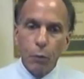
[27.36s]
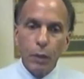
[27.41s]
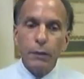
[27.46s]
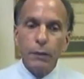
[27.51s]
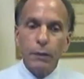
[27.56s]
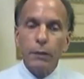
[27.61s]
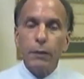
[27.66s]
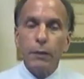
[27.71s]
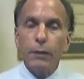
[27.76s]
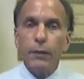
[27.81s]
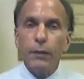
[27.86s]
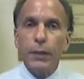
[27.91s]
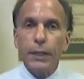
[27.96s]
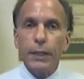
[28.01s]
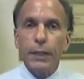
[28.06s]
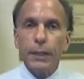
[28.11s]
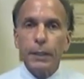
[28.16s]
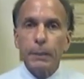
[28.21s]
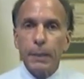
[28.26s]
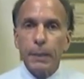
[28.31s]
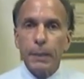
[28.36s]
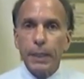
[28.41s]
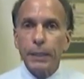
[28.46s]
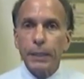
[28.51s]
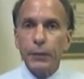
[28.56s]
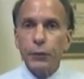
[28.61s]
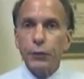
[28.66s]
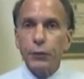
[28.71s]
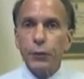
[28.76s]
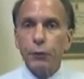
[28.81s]
Well, the
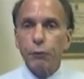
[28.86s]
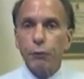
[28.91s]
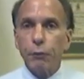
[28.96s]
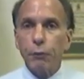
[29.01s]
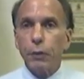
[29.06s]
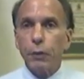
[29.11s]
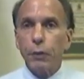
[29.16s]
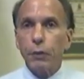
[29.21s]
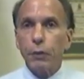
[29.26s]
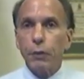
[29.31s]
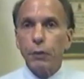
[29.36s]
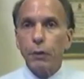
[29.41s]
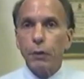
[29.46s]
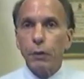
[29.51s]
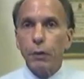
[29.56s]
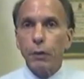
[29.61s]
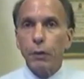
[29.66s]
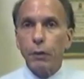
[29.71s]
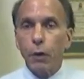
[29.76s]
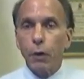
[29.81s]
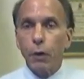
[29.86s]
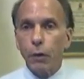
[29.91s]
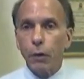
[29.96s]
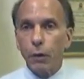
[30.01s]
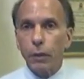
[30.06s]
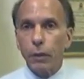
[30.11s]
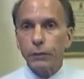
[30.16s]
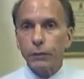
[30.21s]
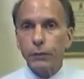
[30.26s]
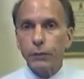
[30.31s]
major
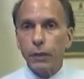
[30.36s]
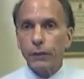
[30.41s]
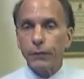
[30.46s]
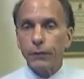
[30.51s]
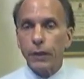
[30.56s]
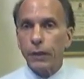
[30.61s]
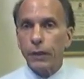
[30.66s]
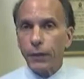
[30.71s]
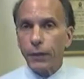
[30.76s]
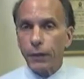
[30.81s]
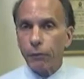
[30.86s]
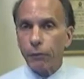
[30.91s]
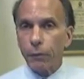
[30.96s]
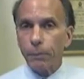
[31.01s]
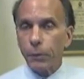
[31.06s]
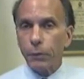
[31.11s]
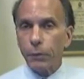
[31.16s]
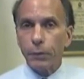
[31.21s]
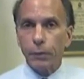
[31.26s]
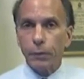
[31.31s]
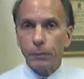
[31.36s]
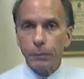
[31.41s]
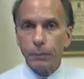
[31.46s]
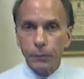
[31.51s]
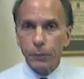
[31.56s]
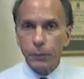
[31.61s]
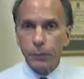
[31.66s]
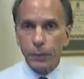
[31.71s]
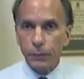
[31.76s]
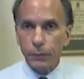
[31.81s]
cause of a therapeutic
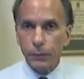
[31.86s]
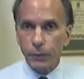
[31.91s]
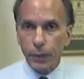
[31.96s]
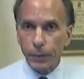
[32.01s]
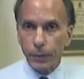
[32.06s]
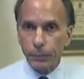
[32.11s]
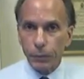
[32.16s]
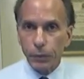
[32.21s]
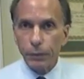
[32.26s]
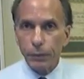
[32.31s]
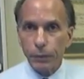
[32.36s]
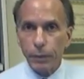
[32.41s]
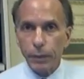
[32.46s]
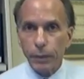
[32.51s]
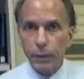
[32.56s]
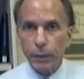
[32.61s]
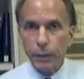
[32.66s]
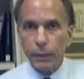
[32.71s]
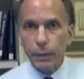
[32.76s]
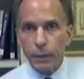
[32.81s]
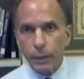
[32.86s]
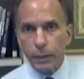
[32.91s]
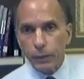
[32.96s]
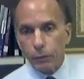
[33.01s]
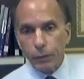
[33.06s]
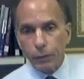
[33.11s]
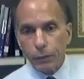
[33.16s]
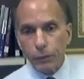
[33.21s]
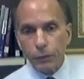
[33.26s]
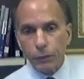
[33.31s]
misconception
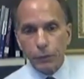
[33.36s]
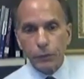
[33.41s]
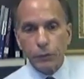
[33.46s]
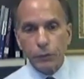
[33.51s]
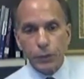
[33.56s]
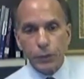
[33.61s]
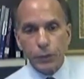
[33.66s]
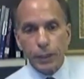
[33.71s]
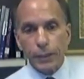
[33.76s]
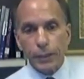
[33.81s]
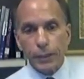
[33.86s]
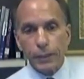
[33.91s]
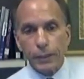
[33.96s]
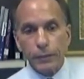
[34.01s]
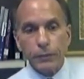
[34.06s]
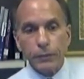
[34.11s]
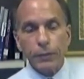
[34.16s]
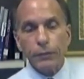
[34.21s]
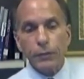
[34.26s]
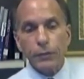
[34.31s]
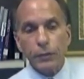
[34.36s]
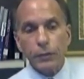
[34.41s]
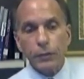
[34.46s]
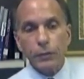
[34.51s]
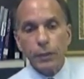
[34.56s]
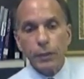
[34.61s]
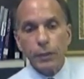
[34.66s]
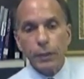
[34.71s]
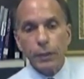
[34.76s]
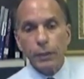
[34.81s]
in the research study is
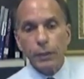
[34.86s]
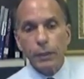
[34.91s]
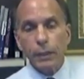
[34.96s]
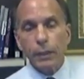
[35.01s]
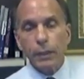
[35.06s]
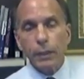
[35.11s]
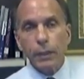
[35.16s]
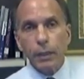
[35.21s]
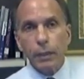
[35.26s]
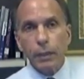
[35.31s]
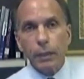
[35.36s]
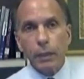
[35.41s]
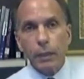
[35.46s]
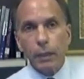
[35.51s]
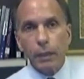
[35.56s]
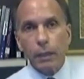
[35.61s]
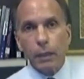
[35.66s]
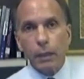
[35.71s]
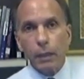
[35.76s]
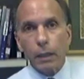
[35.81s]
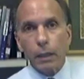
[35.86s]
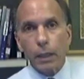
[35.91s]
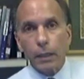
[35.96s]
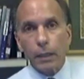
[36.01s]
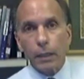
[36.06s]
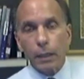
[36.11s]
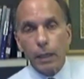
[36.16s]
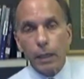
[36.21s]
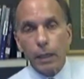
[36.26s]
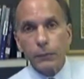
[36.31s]
essentially
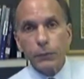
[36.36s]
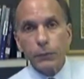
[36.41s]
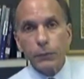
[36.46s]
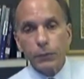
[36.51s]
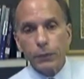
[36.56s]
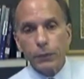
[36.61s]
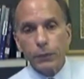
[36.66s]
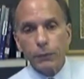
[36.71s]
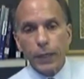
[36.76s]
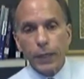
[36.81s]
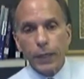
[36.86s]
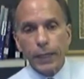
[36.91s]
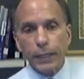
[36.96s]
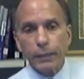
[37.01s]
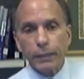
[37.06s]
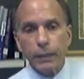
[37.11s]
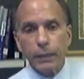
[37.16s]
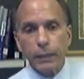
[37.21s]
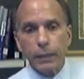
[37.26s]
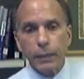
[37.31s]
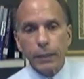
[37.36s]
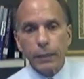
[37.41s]
comes from the fact